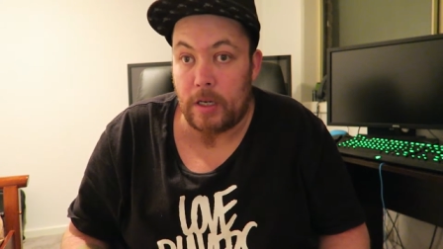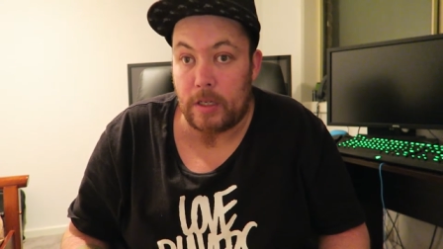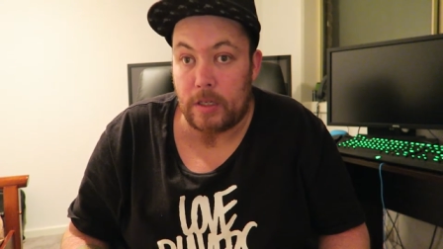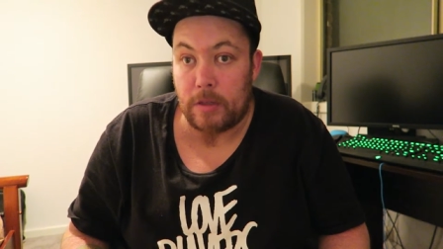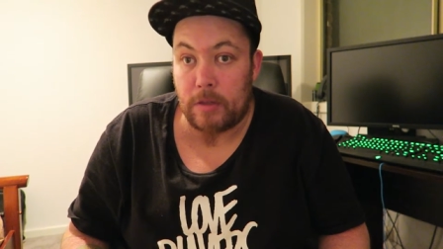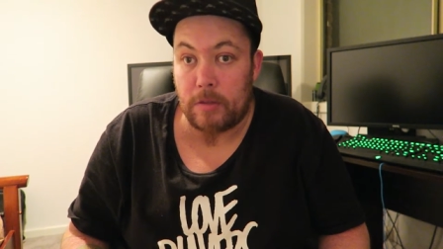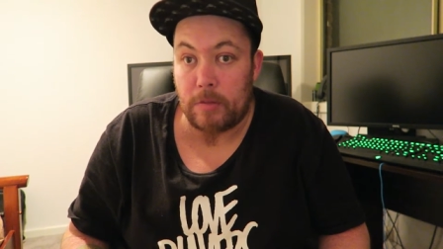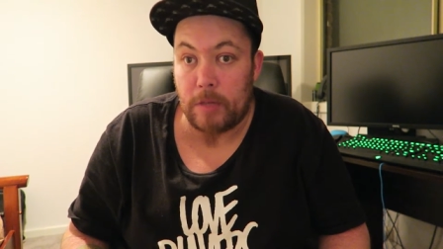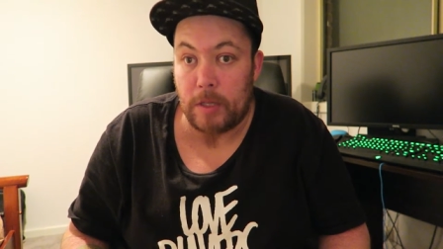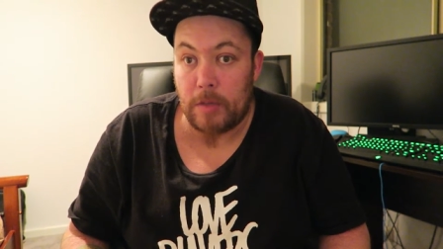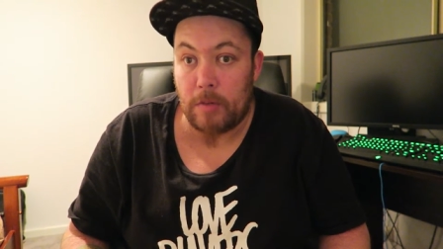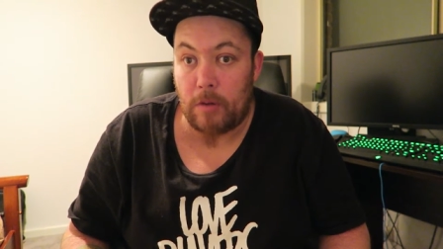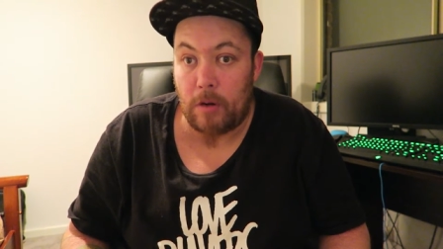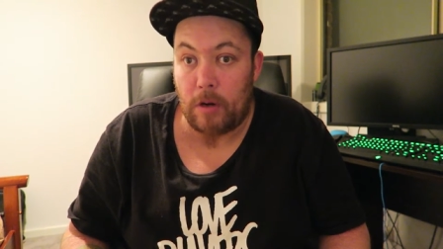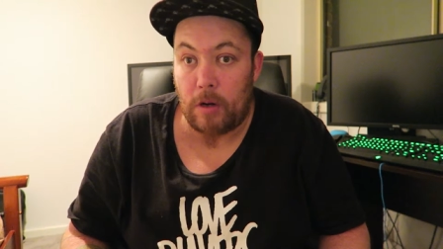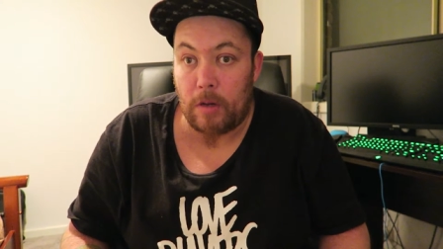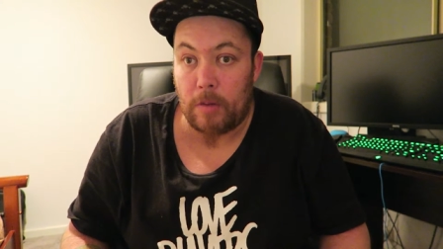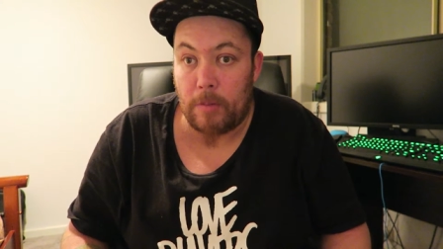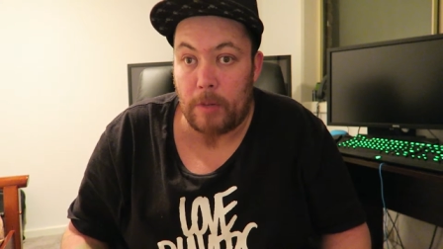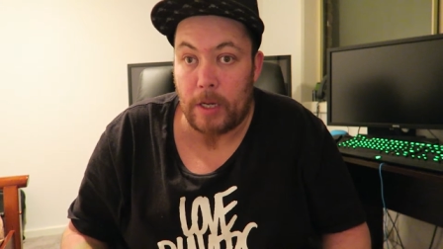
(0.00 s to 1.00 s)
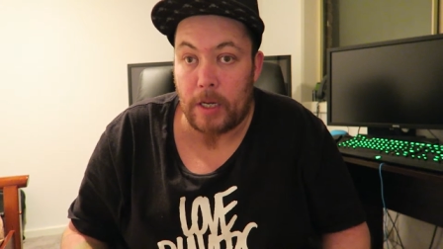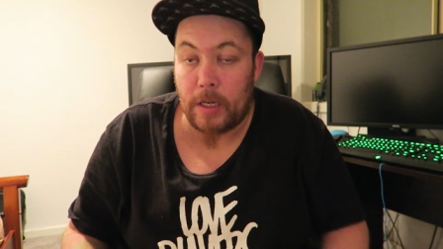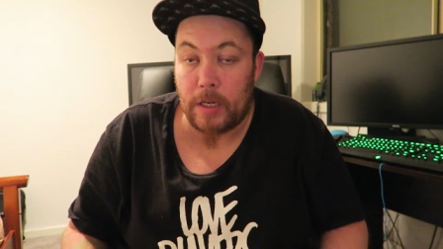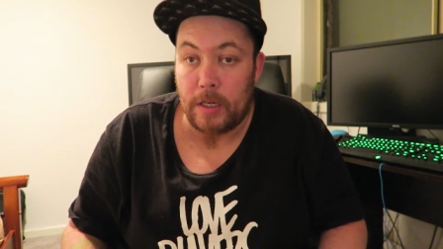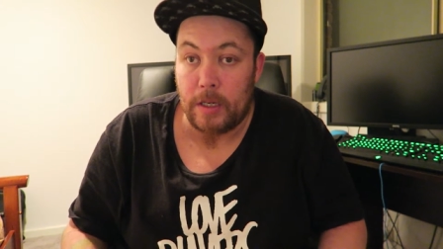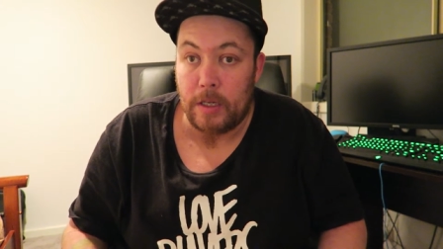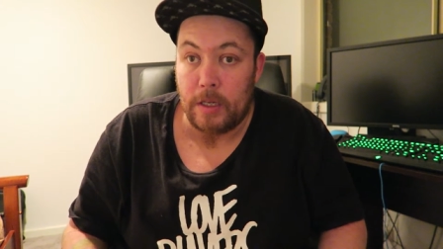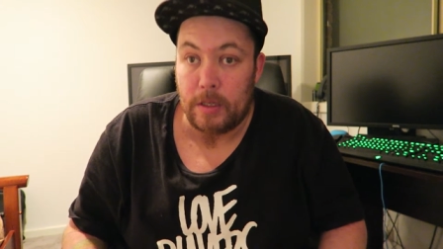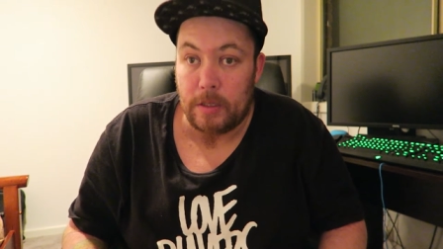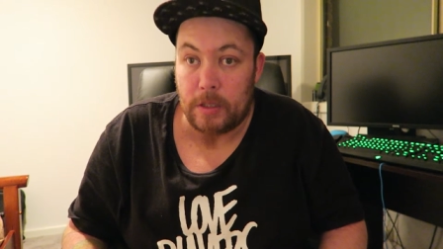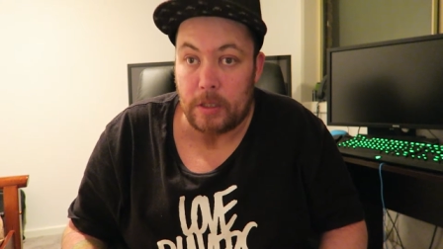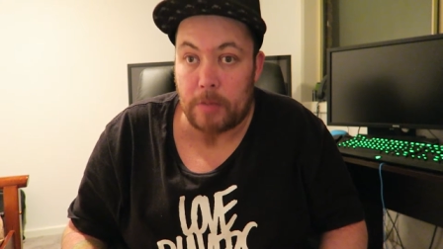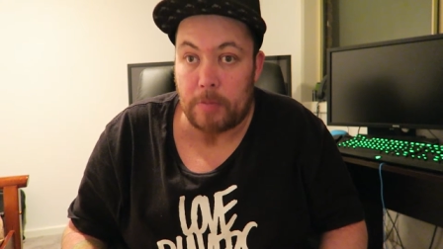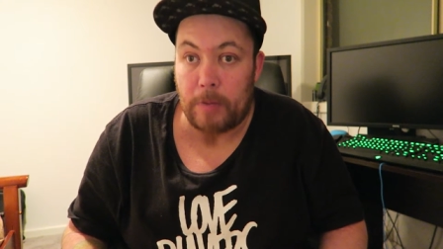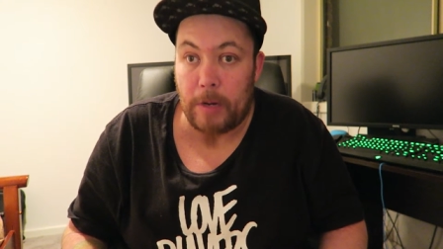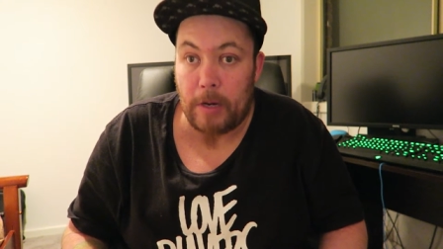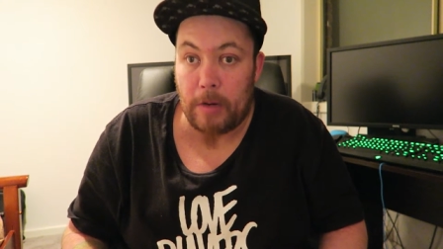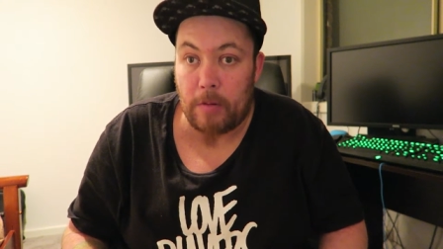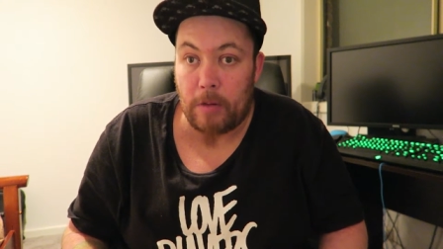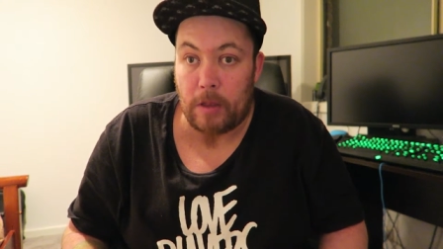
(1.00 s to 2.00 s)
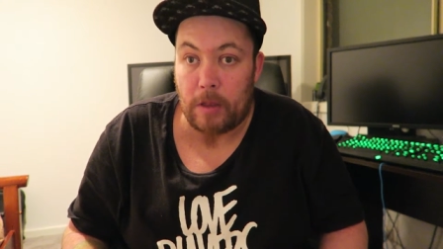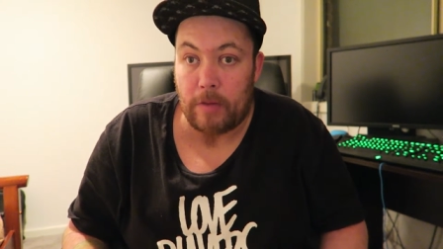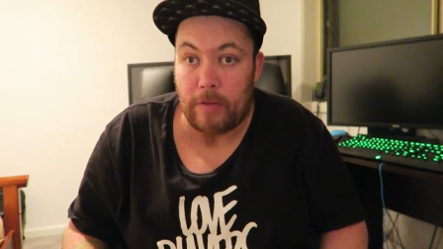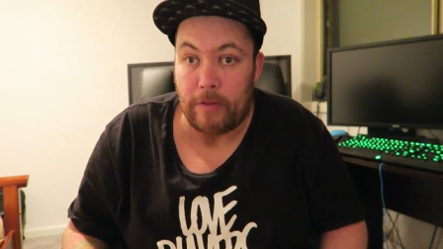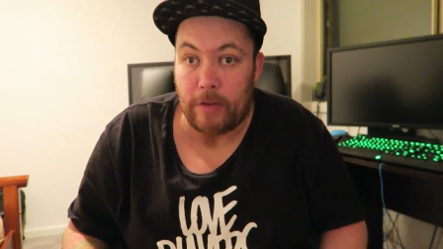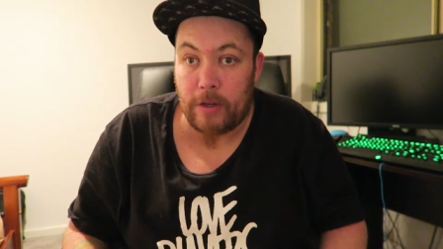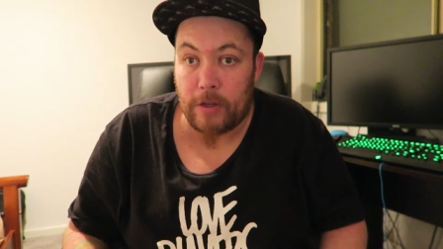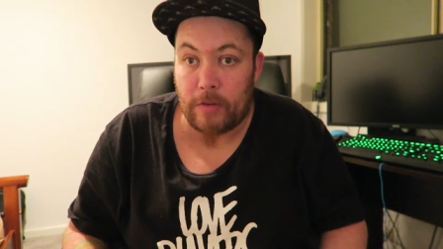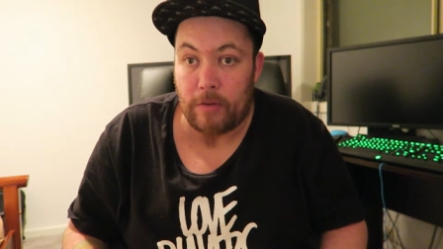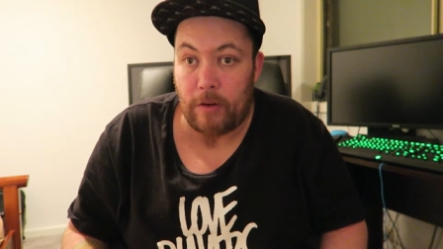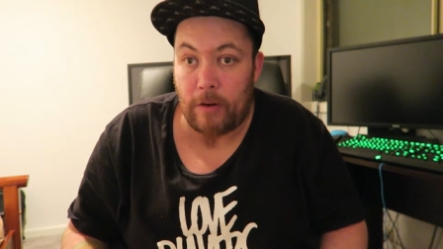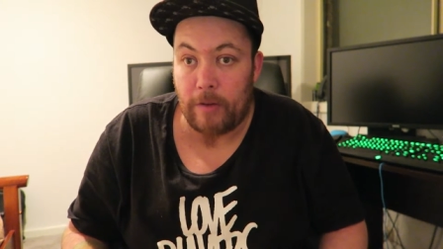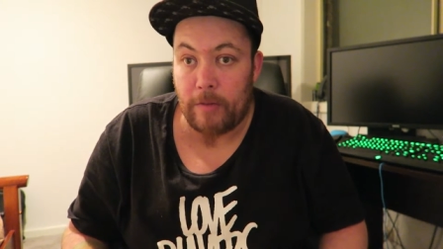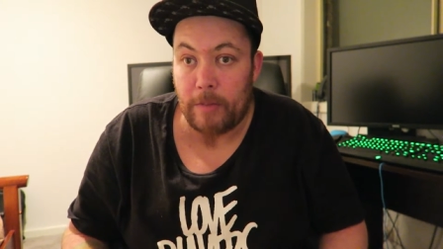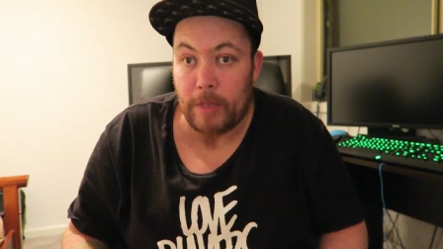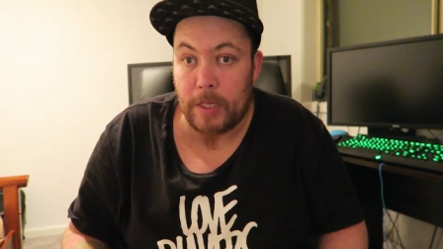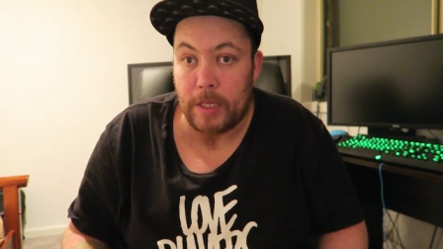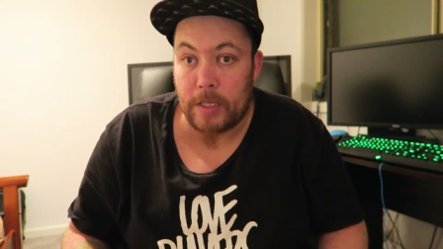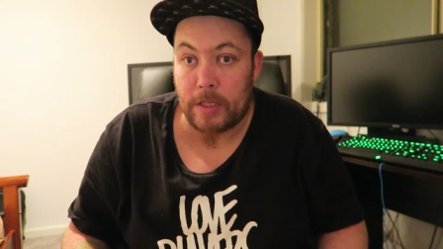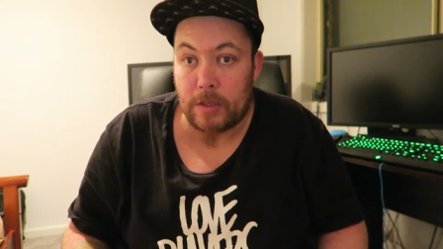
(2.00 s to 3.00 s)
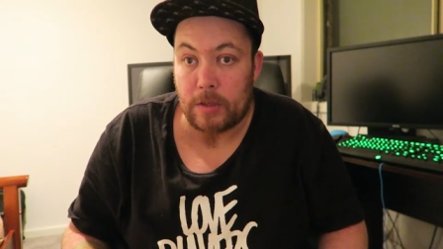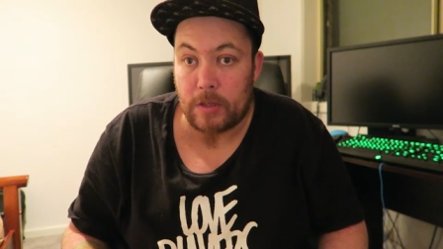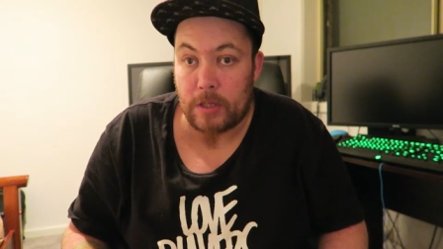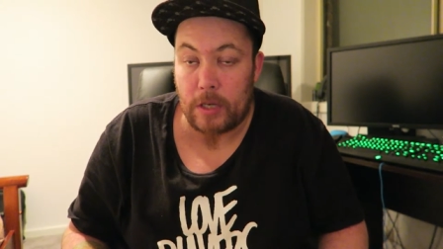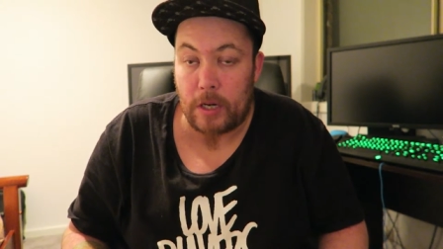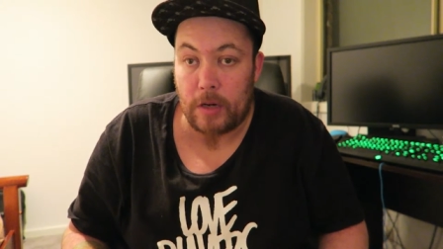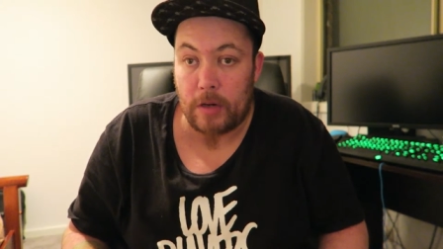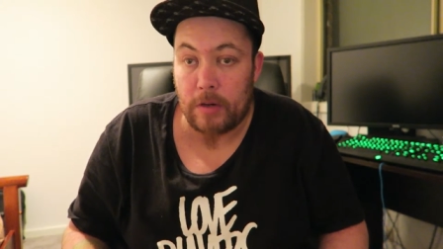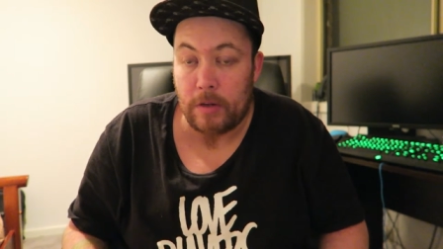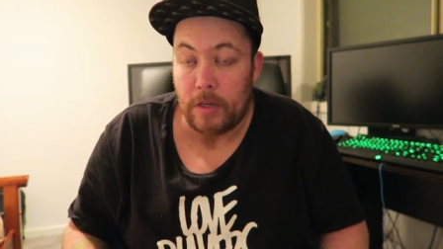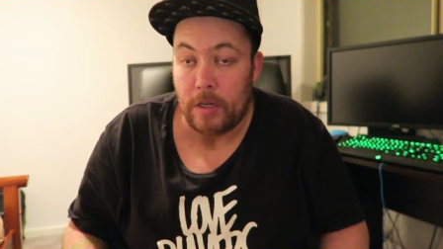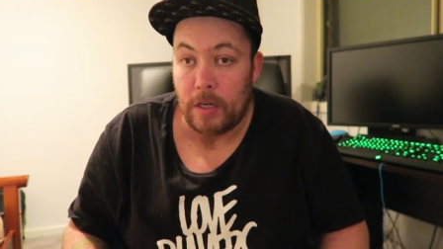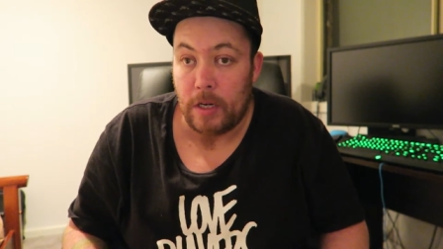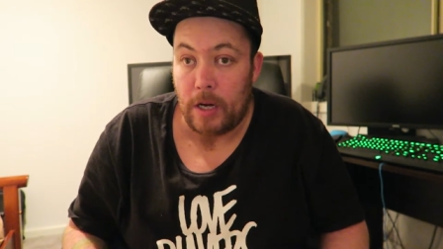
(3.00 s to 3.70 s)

It took me a while, but just bear with the first 5 minutes or so.